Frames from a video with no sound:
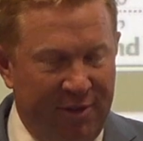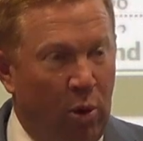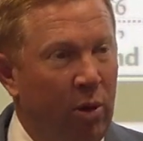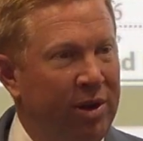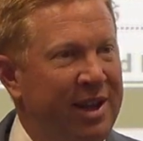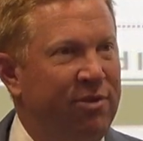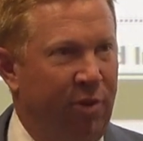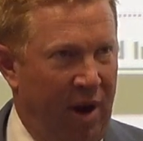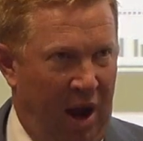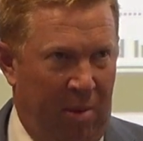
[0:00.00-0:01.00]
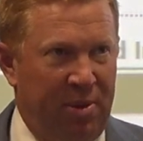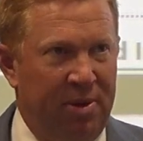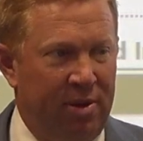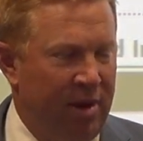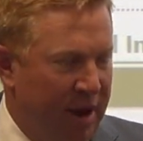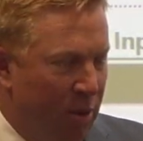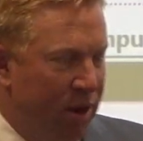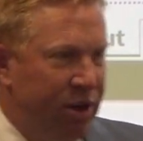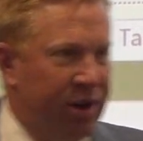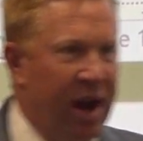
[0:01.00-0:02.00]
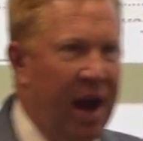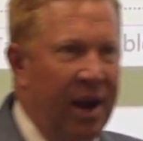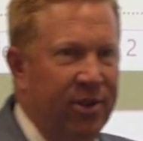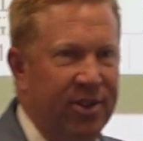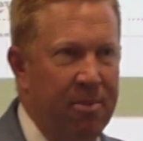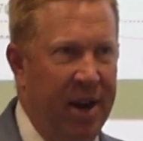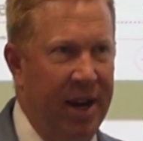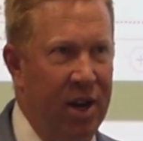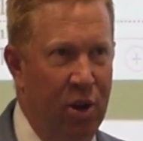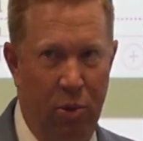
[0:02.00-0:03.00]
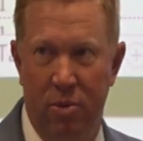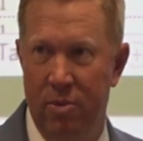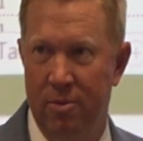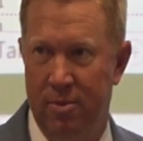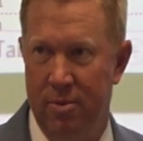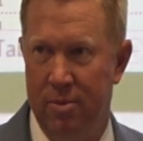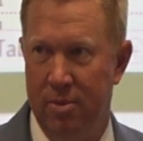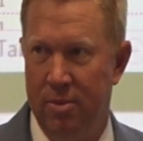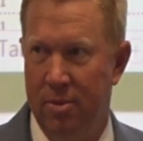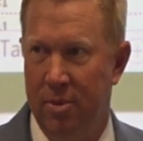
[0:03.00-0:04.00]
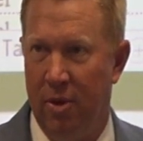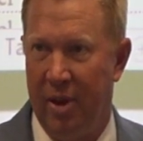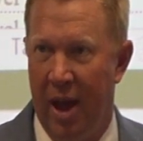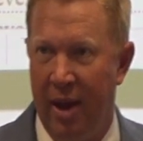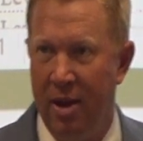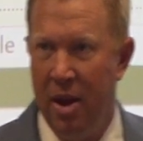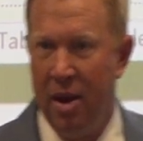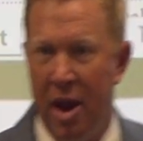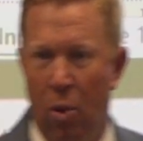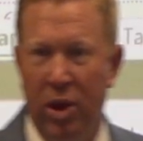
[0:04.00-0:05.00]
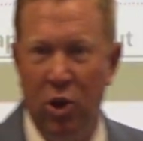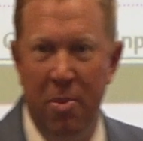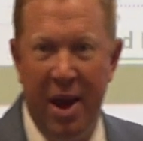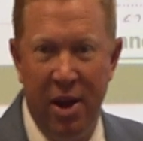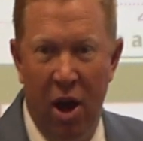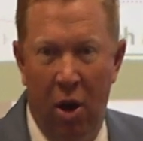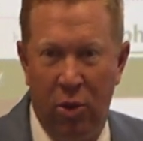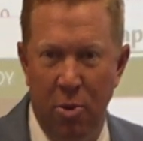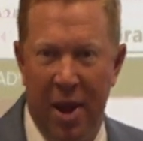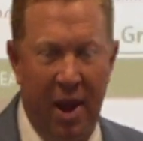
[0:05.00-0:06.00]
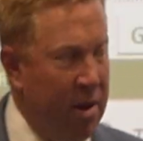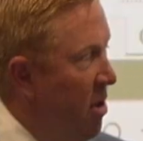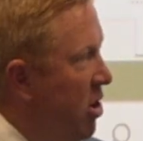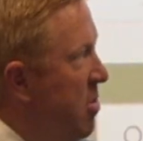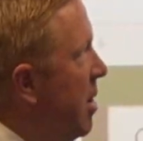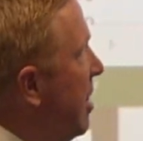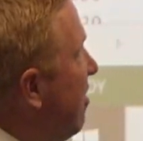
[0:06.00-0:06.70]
or leave drop, and when you're going to hire somebody new. Okay. Now, what you may know, you may be